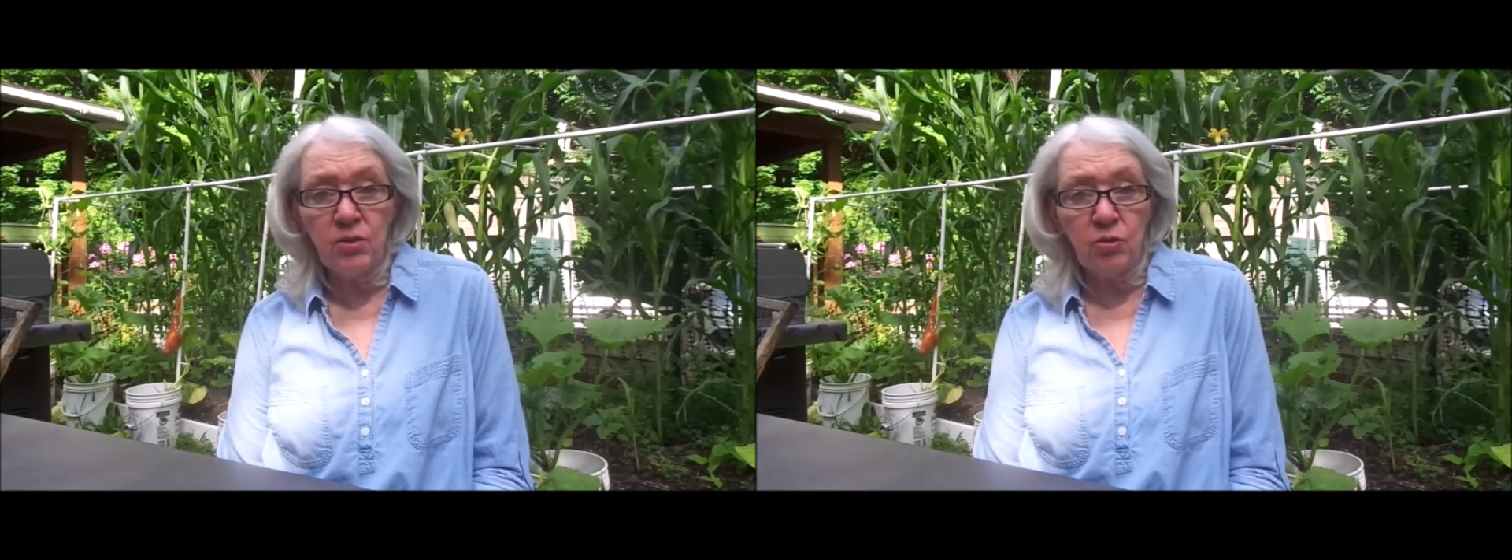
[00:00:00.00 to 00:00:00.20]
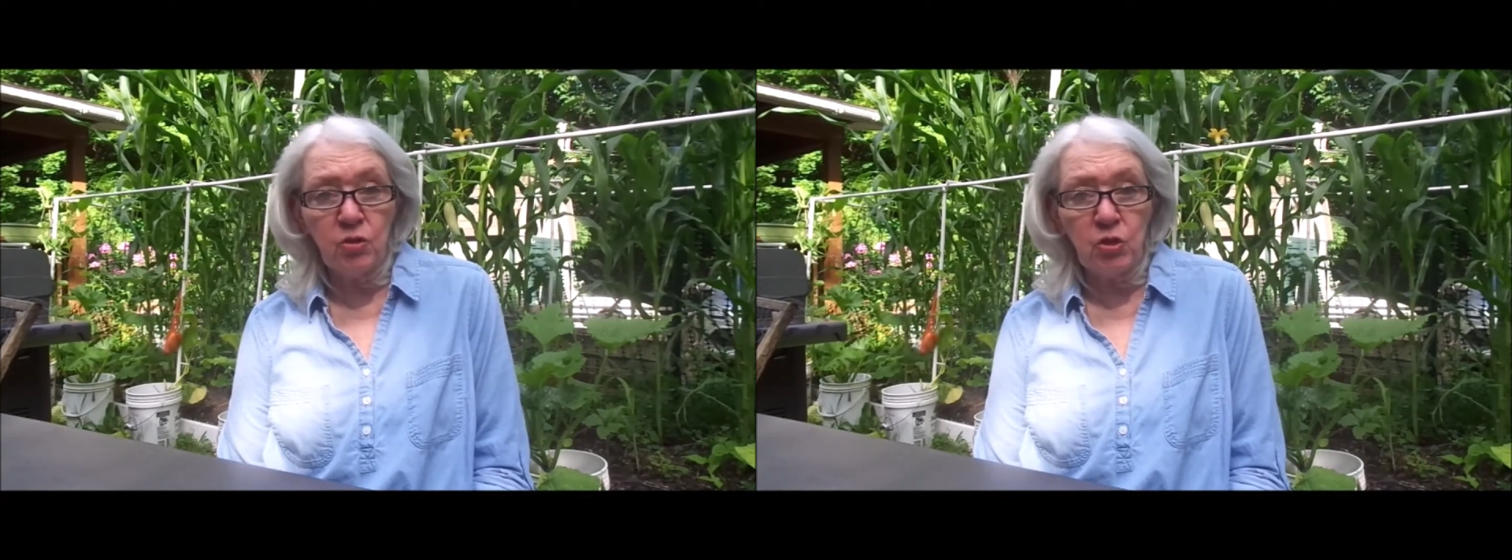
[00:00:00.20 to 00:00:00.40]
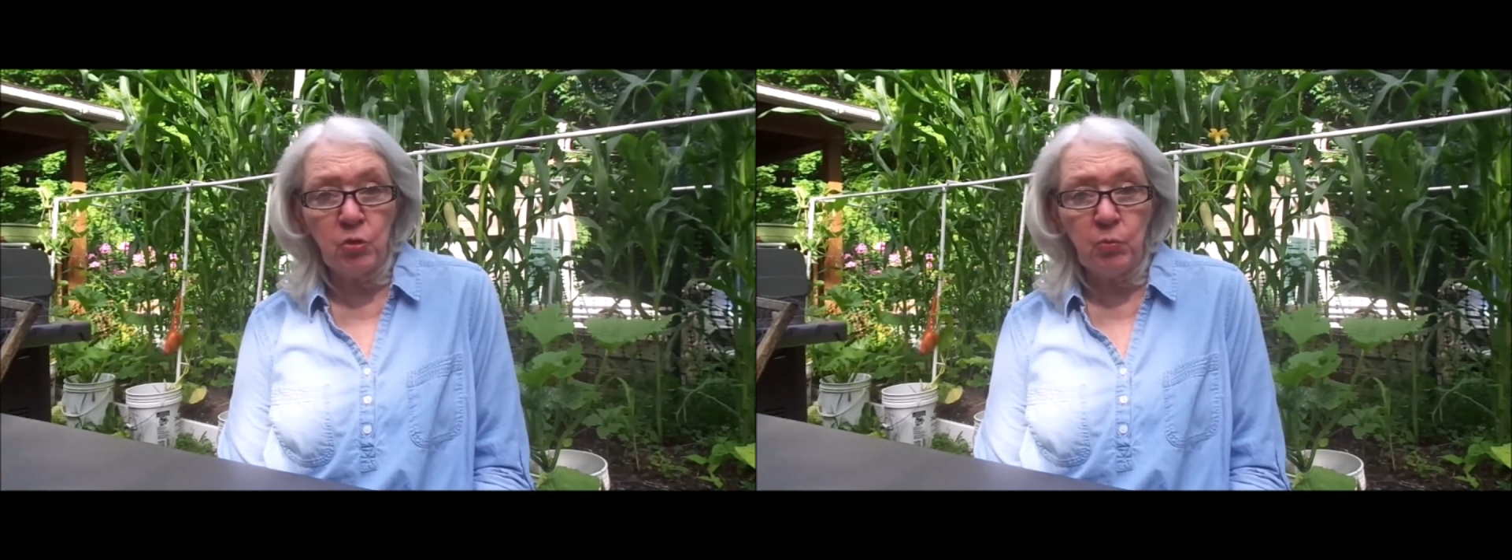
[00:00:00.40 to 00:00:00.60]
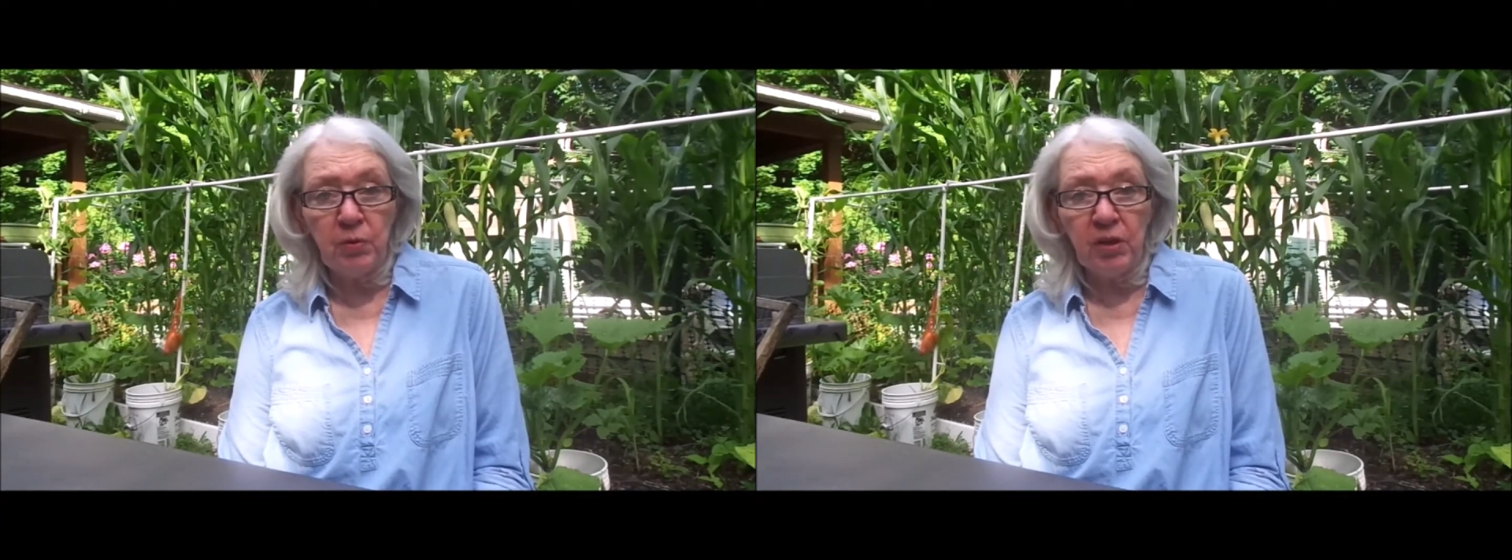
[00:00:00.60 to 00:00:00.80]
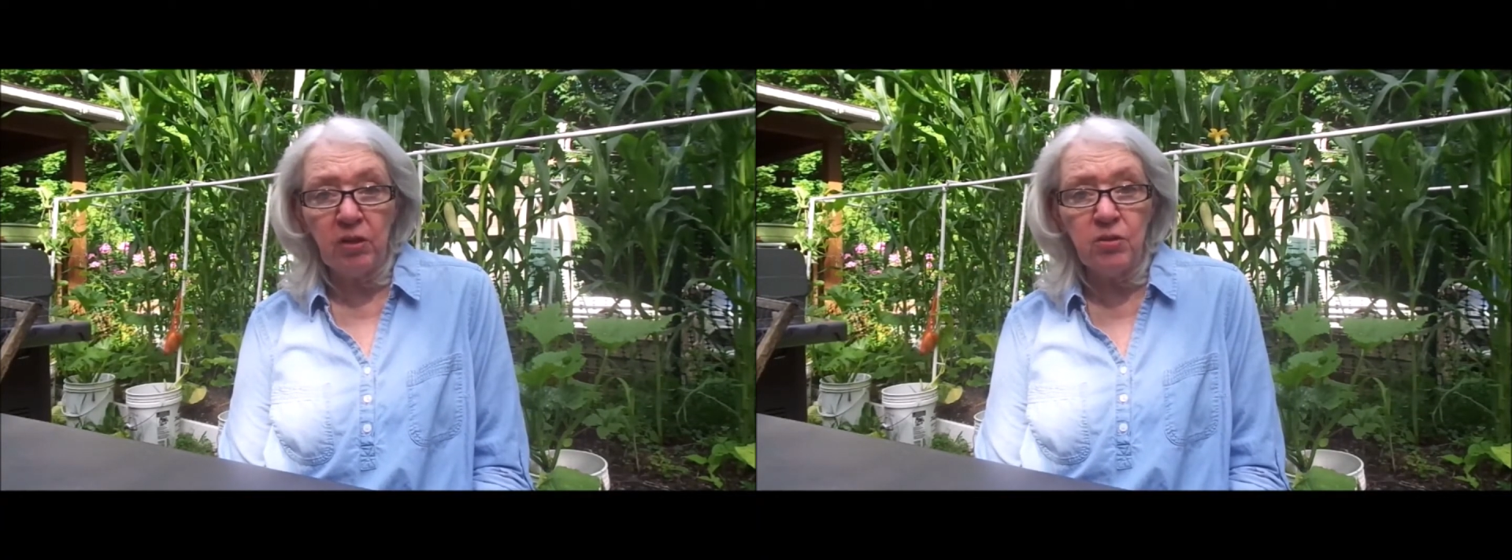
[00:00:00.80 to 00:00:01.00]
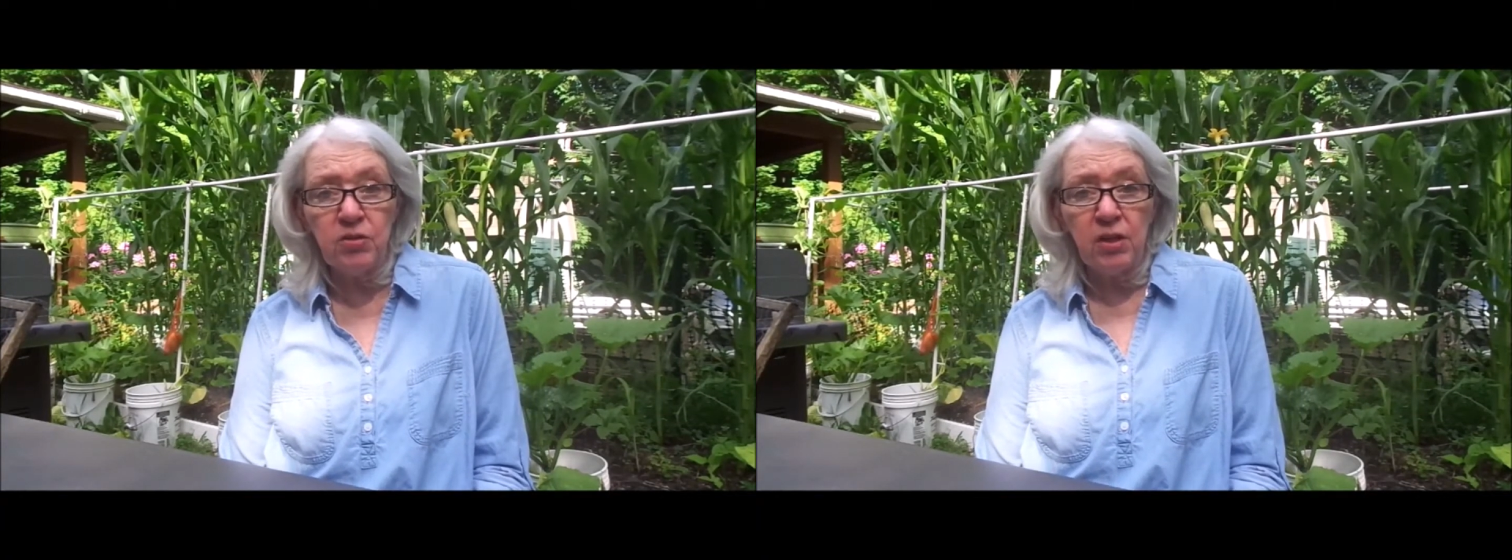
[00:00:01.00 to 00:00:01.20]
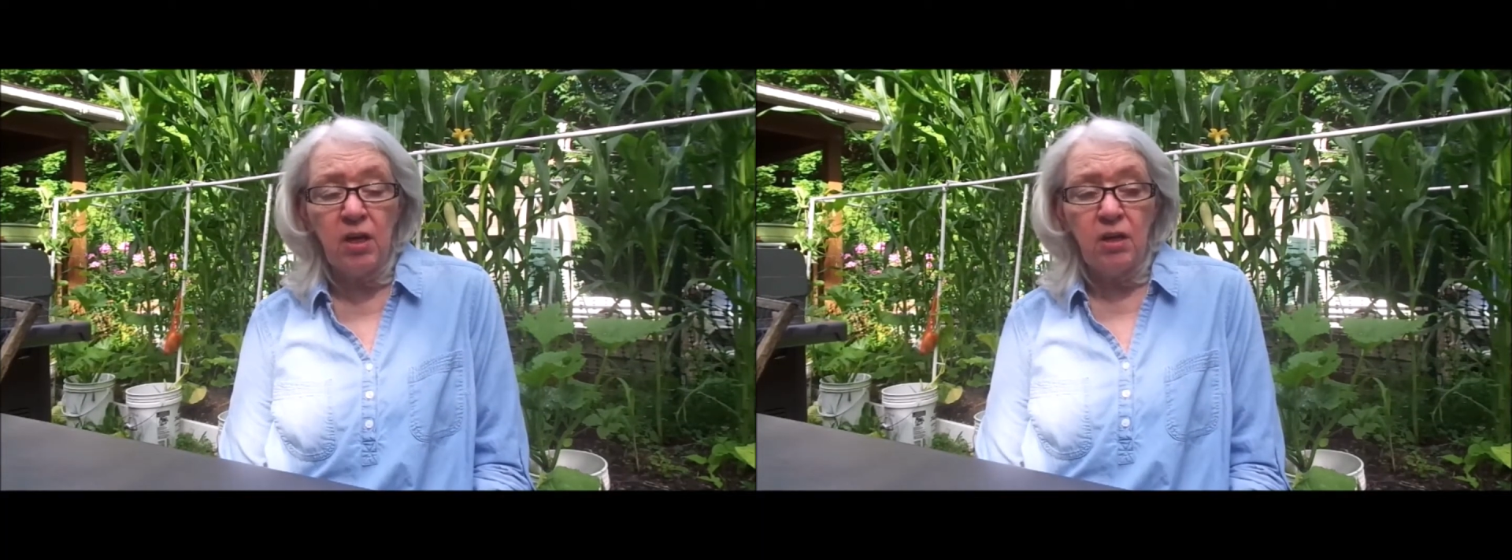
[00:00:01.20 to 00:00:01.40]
There's June bears.